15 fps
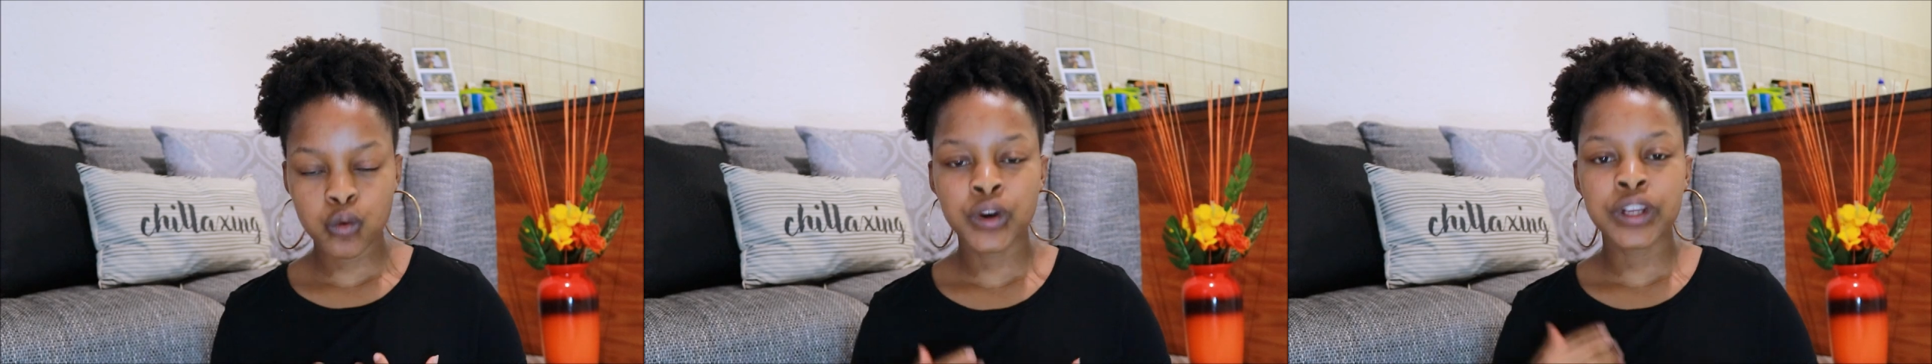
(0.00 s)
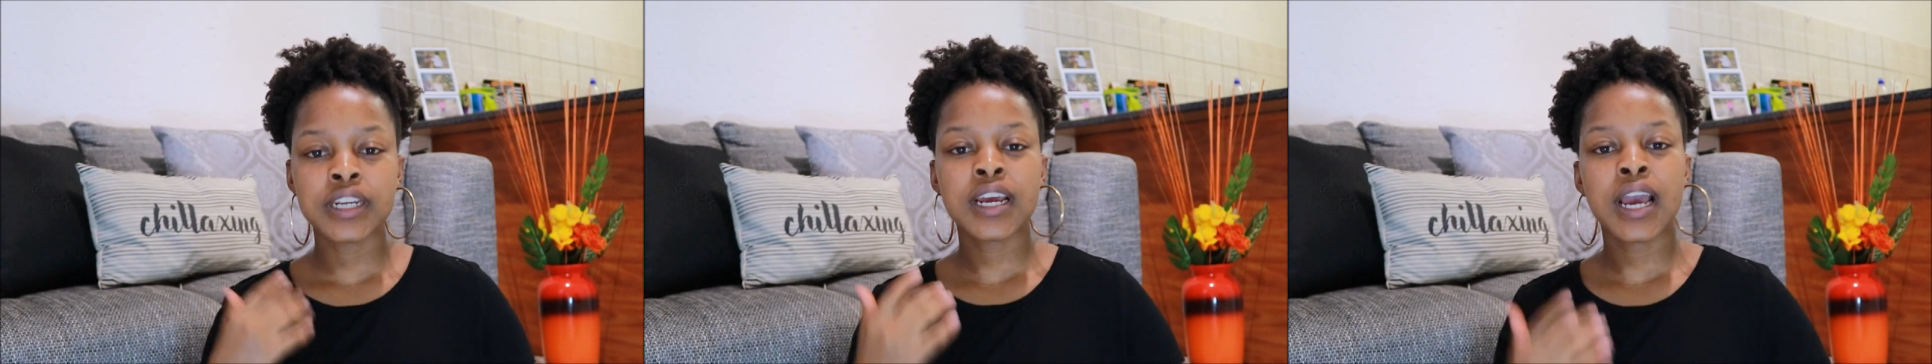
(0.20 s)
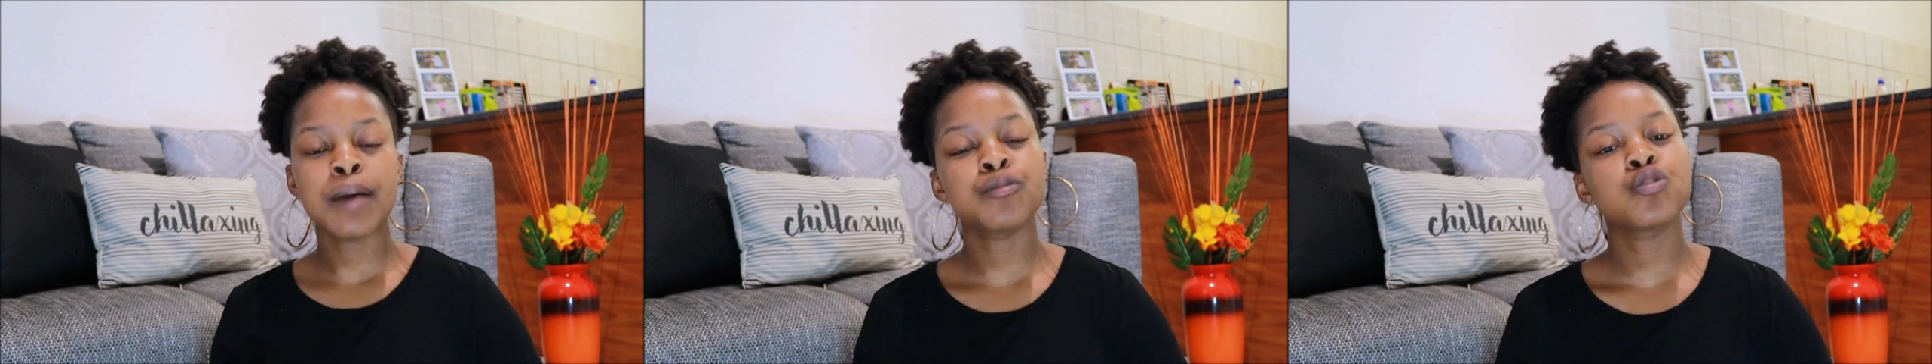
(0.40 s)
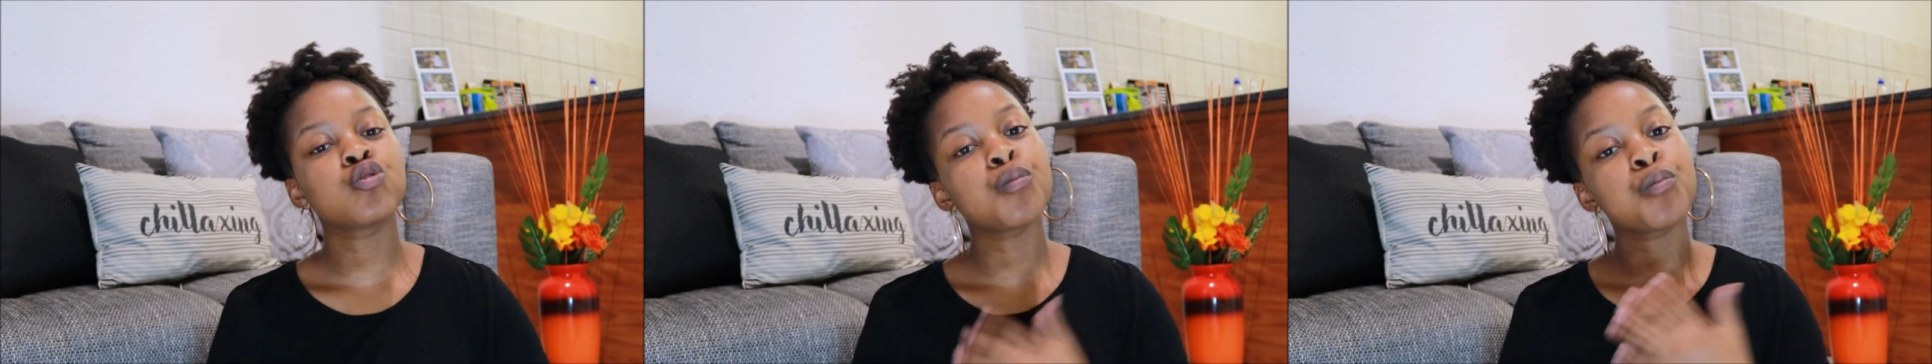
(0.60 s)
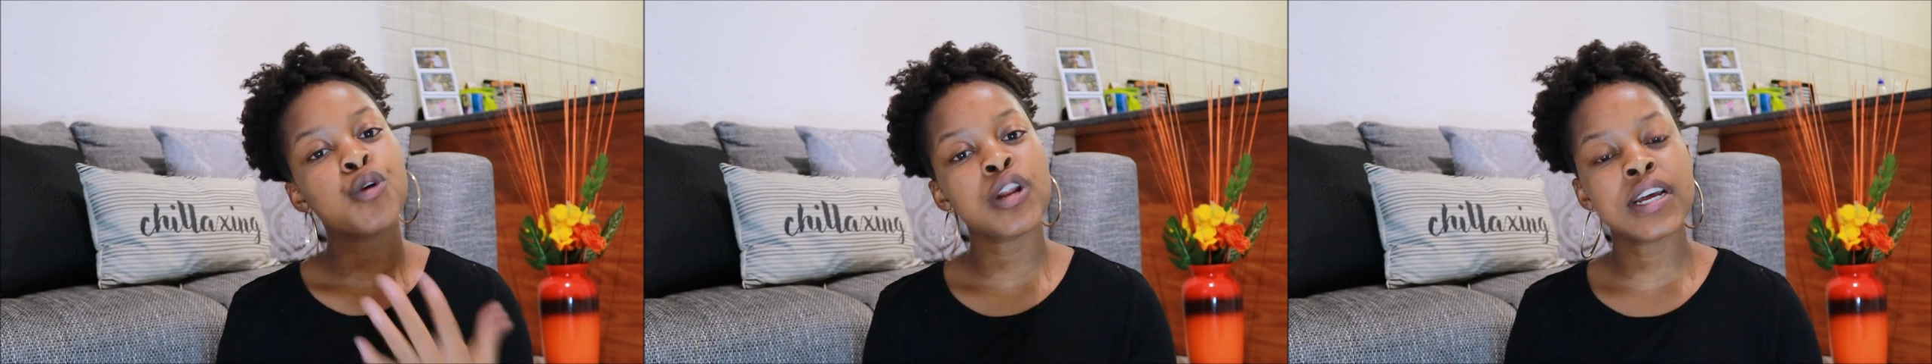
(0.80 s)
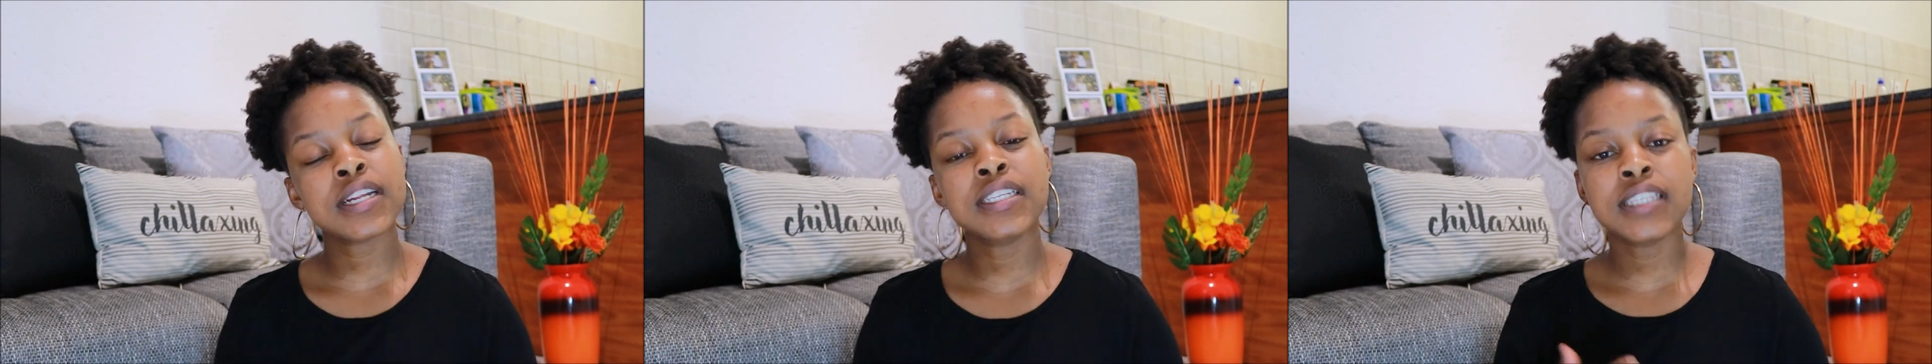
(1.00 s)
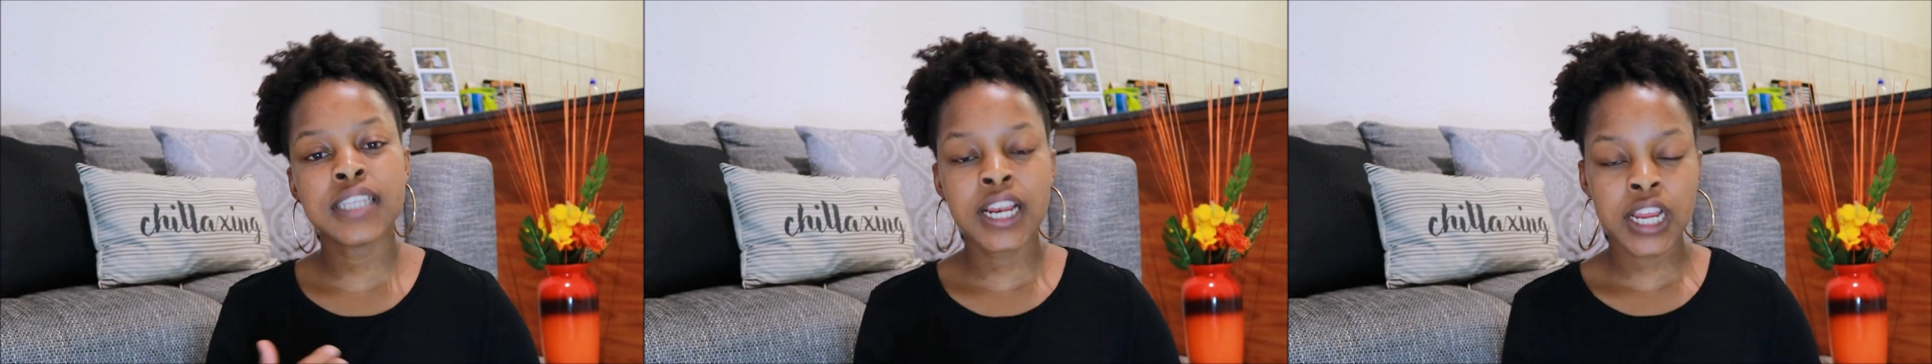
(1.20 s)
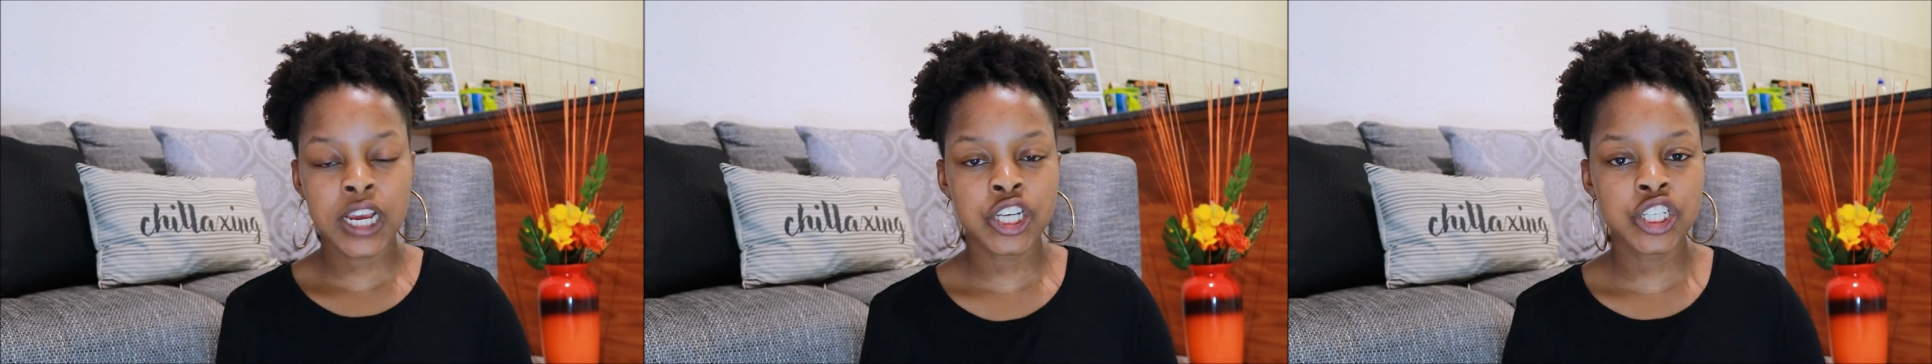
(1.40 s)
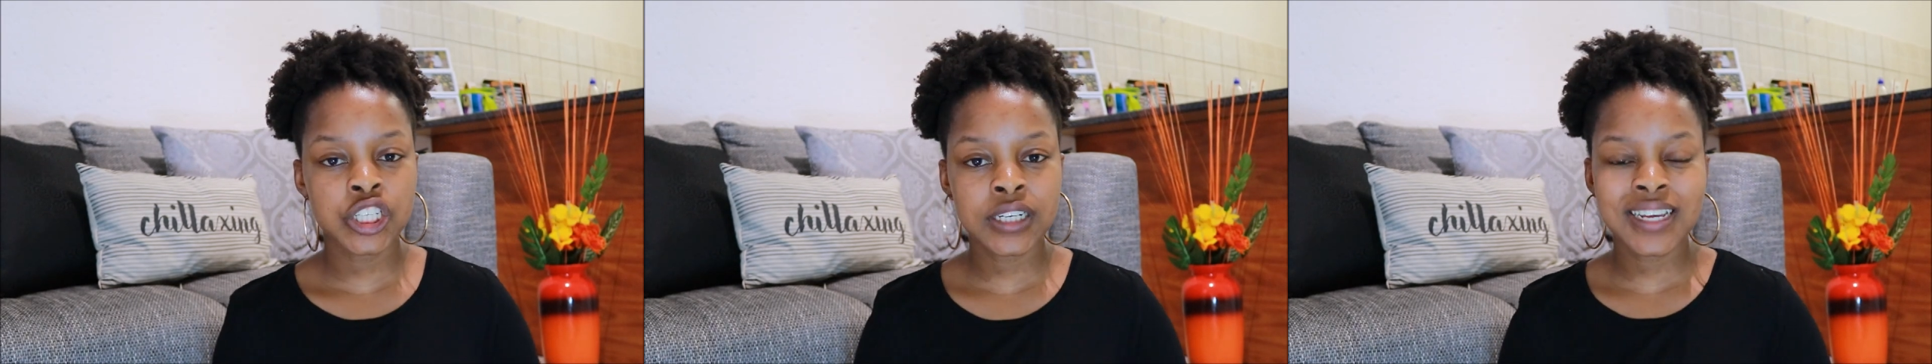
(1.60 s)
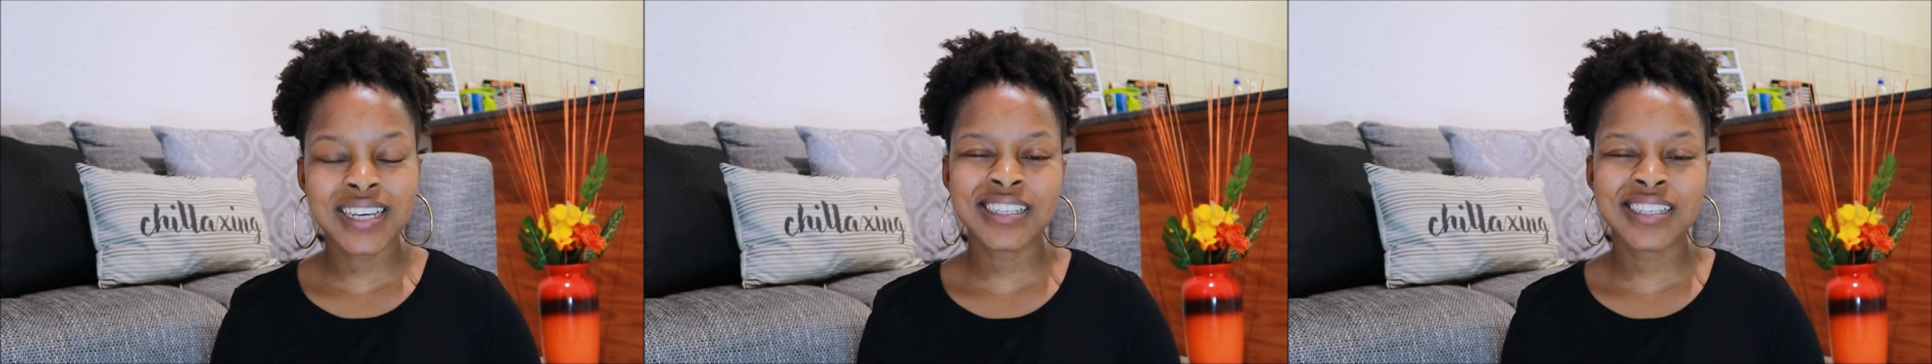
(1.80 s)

when it comes to product selection